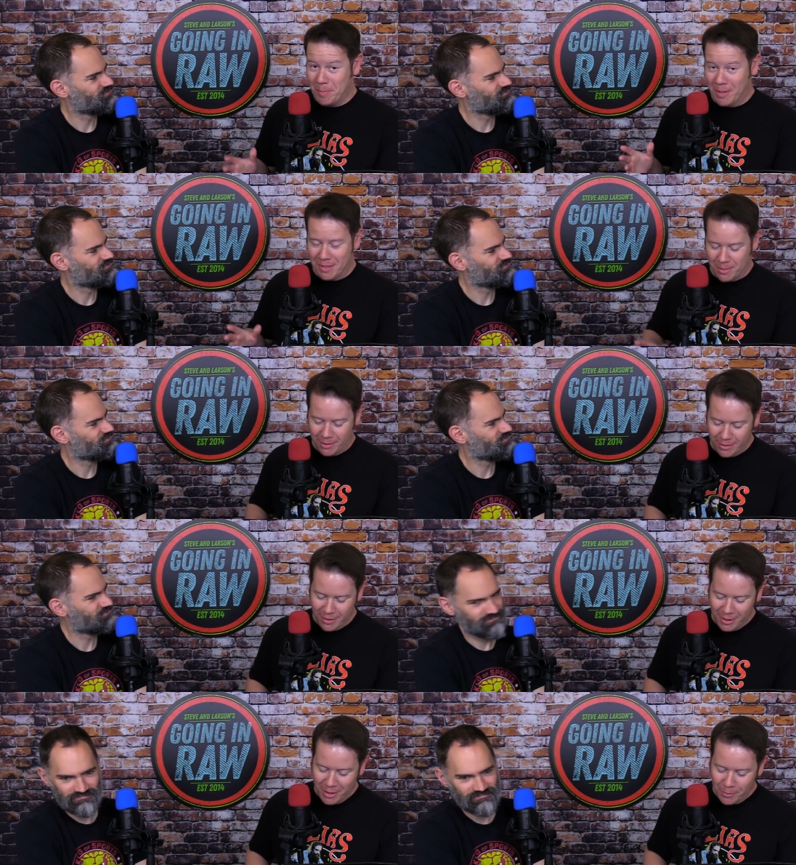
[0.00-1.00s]
Speaker 1: possible.
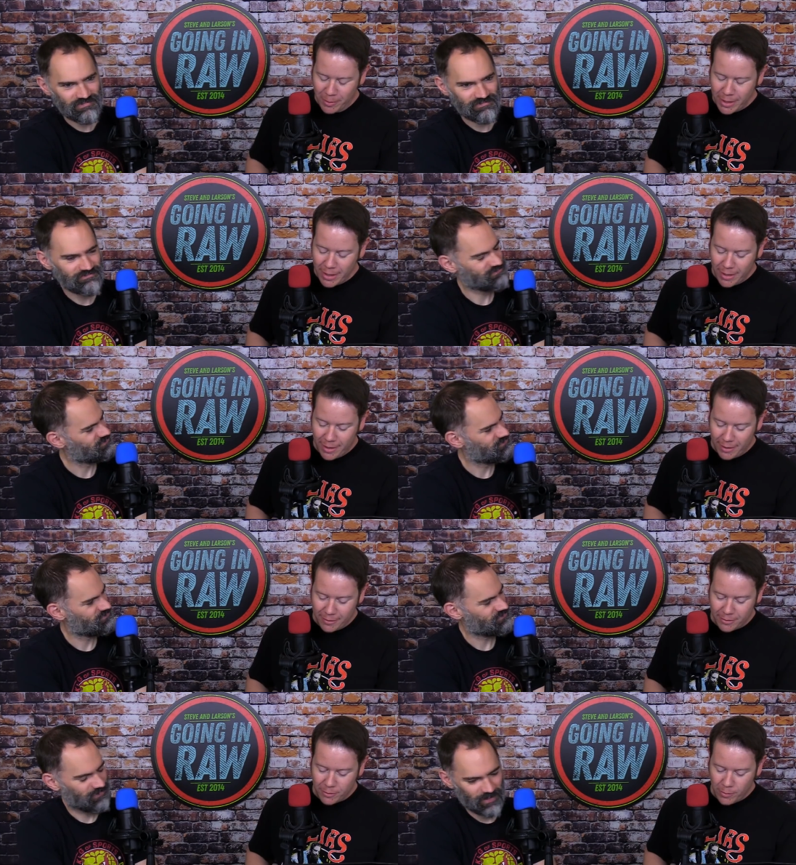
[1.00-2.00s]
We uh,
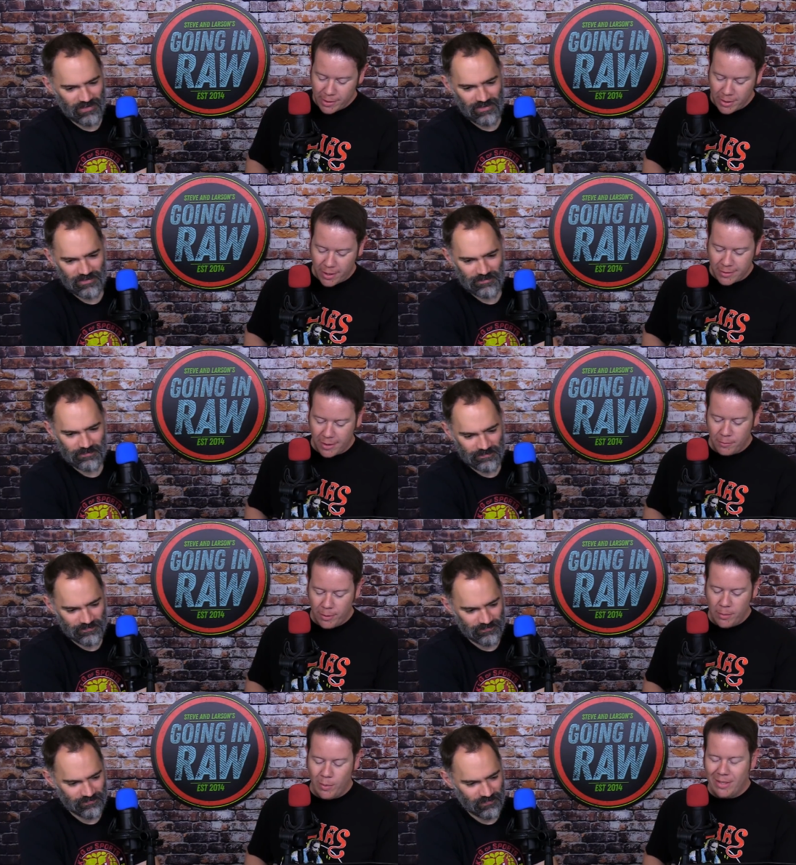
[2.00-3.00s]
we talked on we,
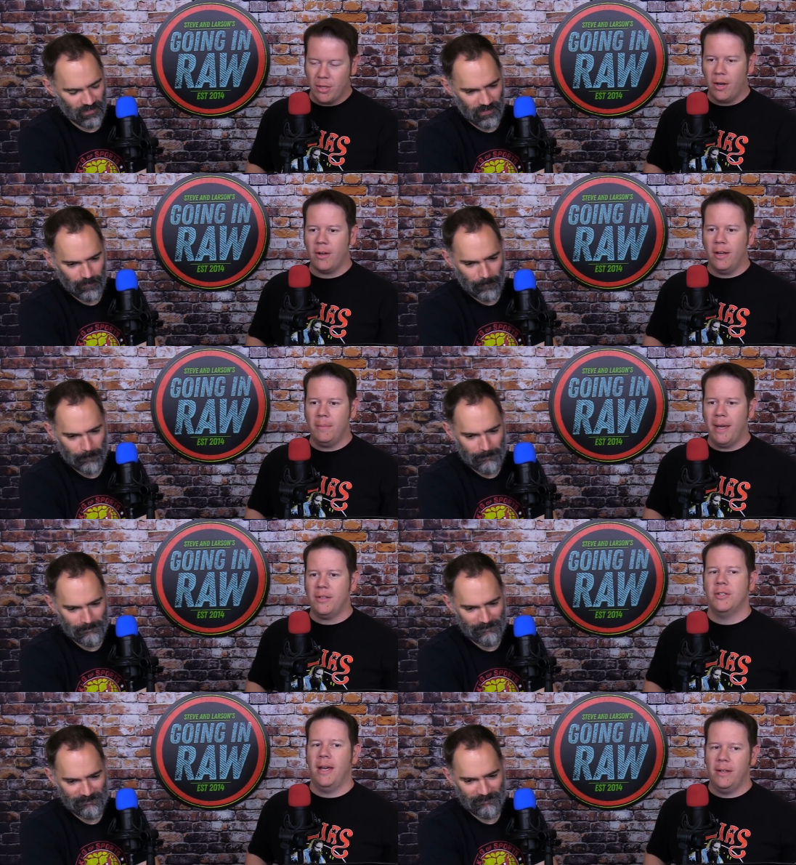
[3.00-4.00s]
we talk on Matt
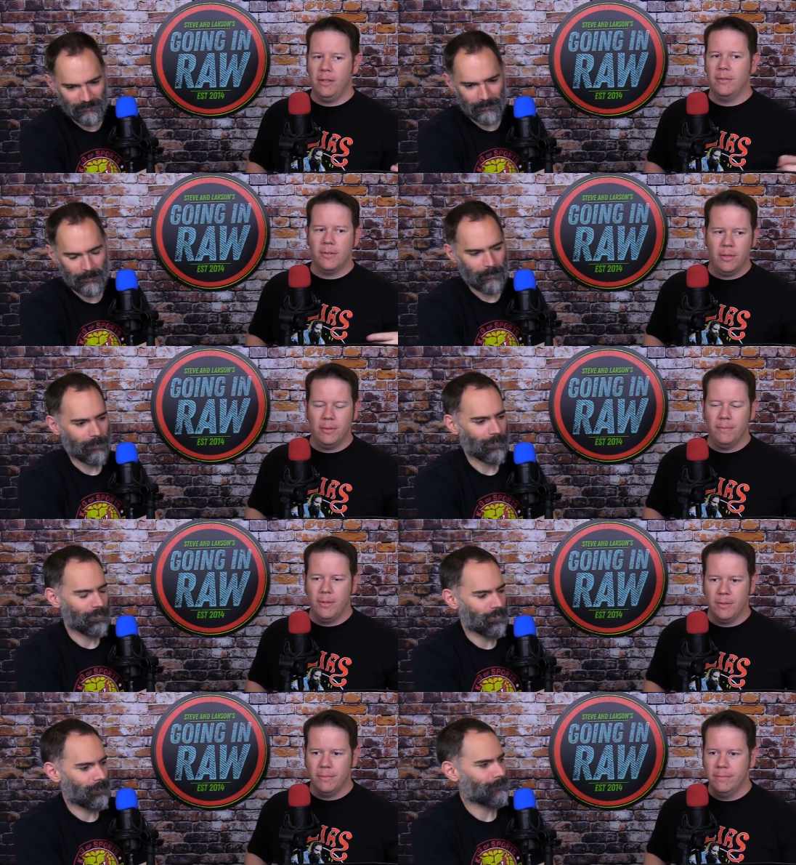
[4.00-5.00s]
Chat. So you're
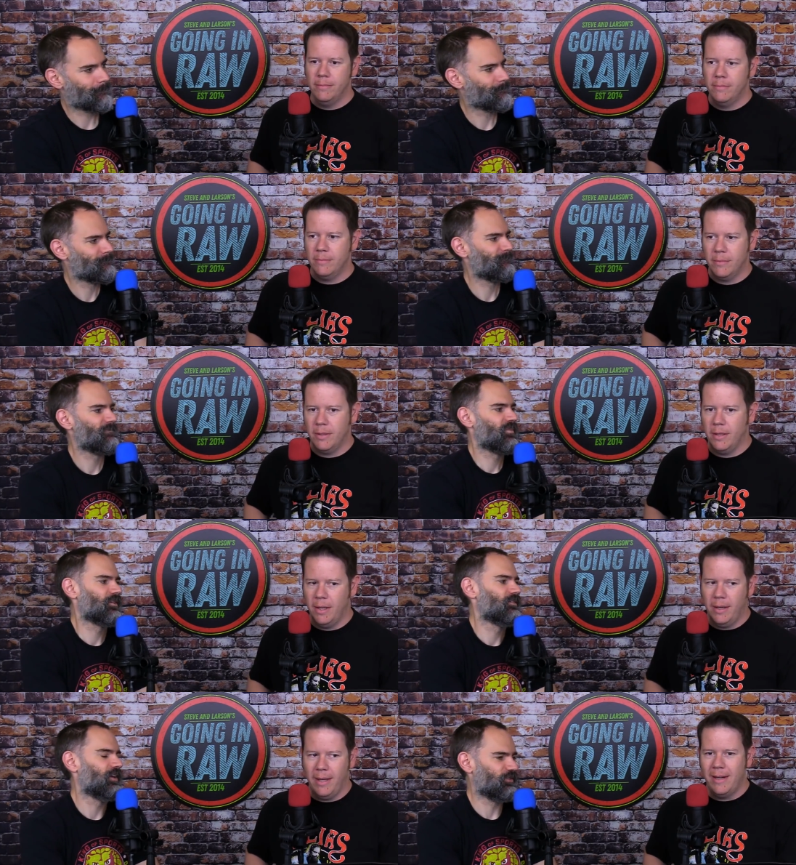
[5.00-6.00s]
you're uh,
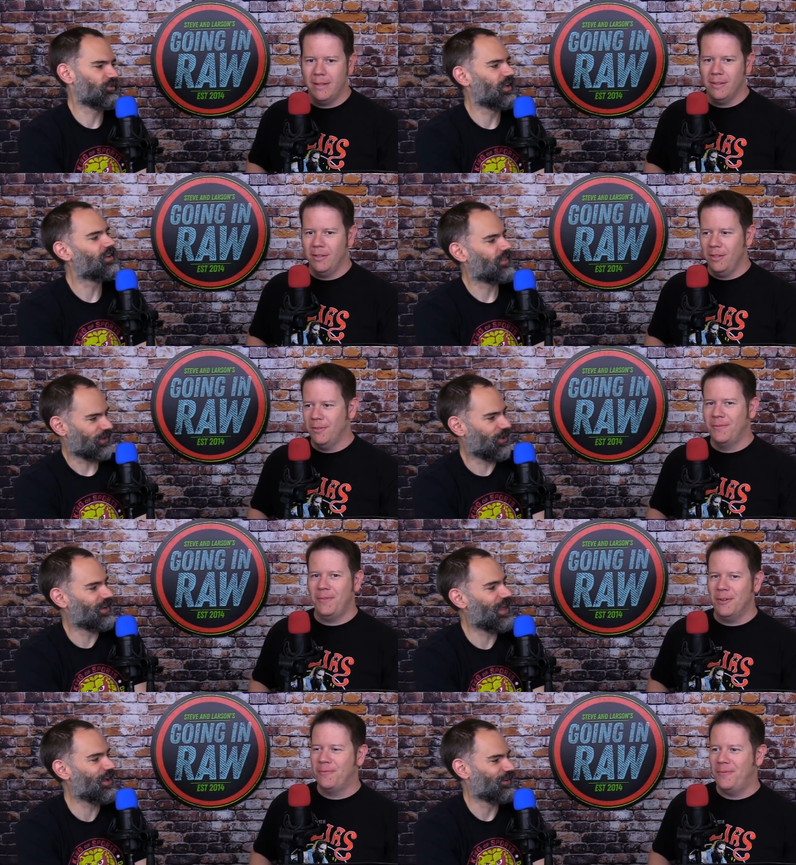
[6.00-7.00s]
Speaker 2: I have to re-edit that right now.
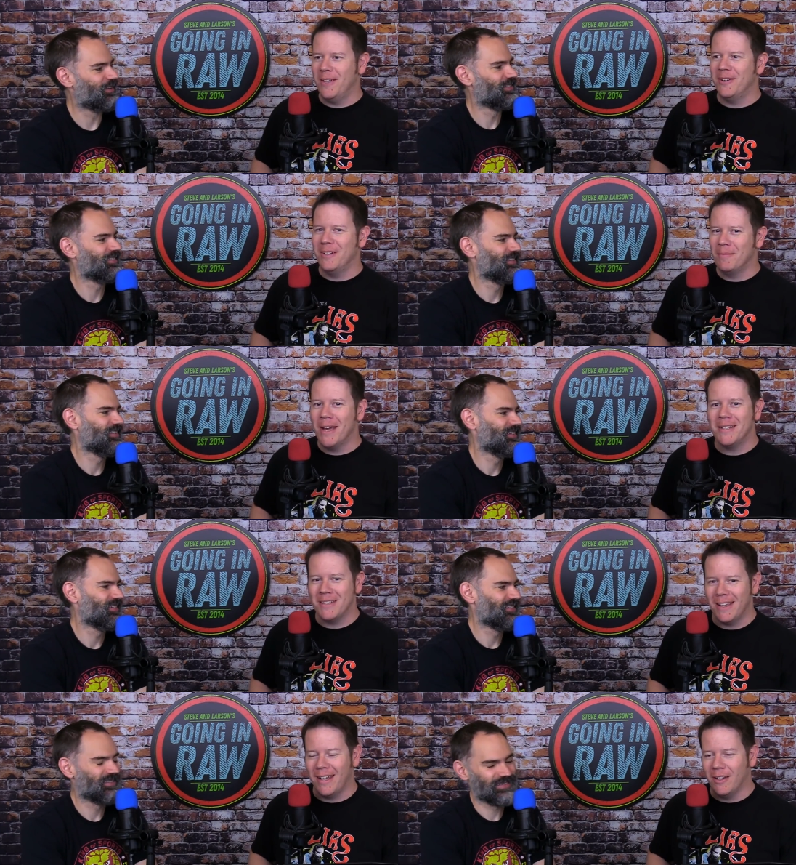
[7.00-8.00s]
You're figuring Matt
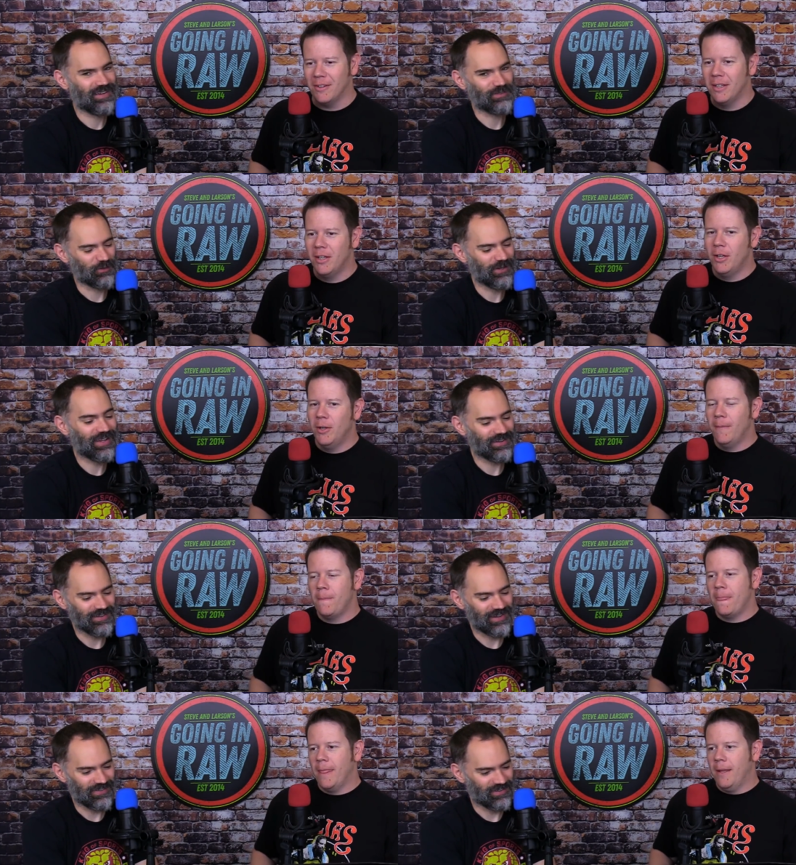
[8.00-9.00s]
Chat out. I have to re-edit it
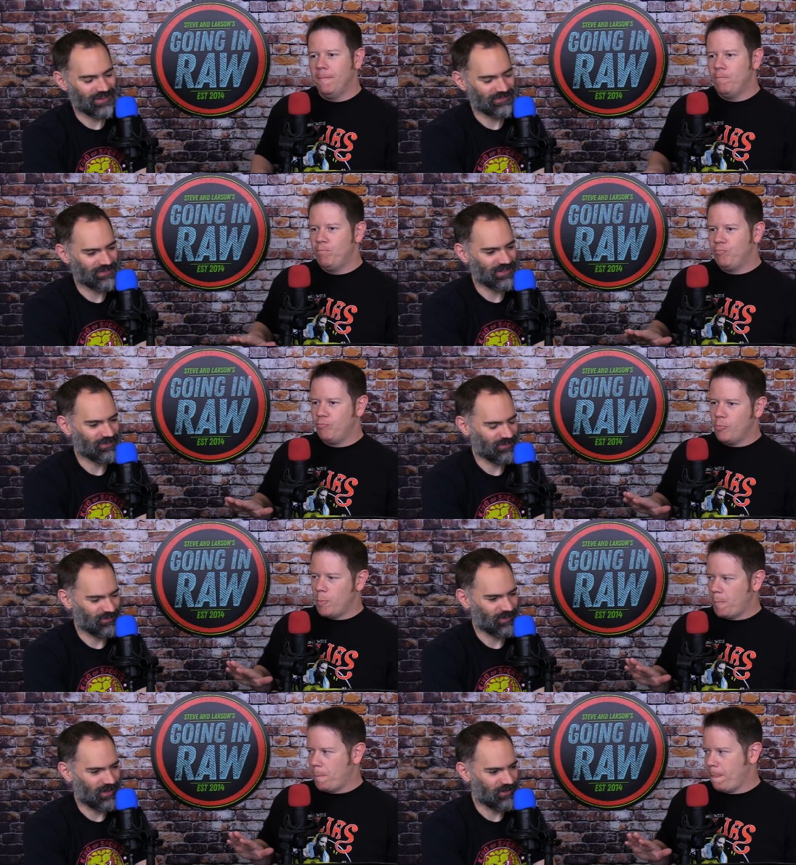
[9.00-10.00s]
now that I've got
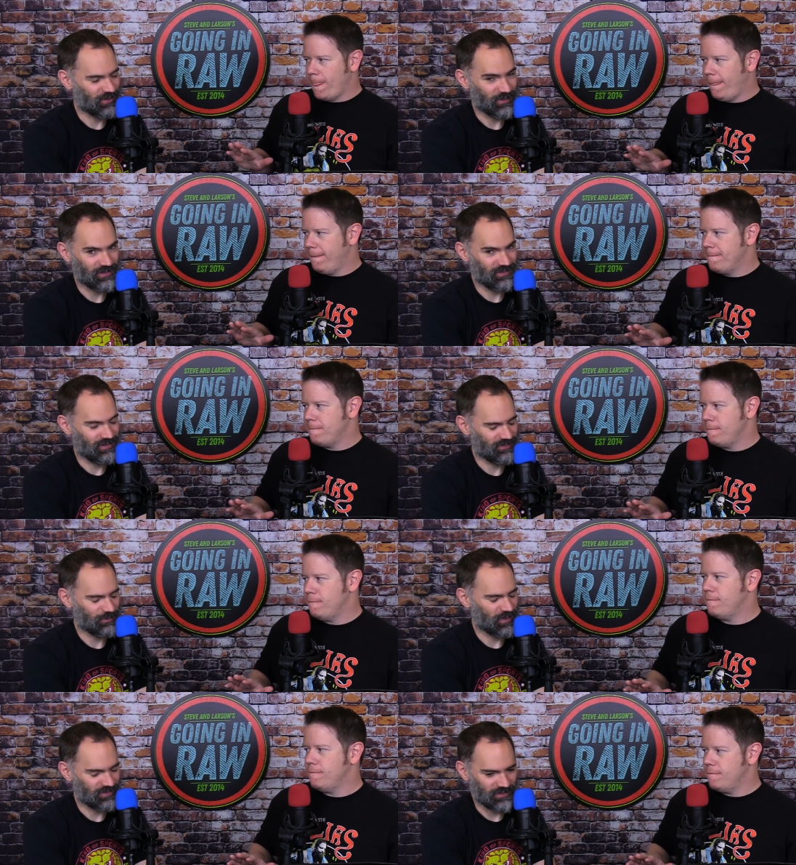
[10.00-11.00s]
audio that isn't
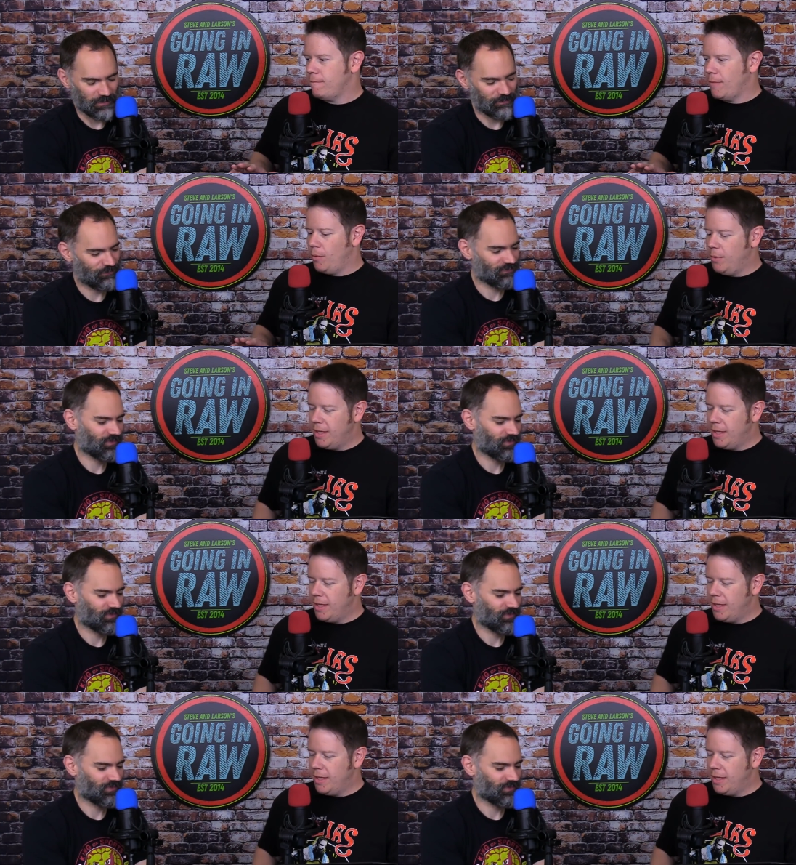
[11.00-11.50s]
messed up.
Speaker 1: We'll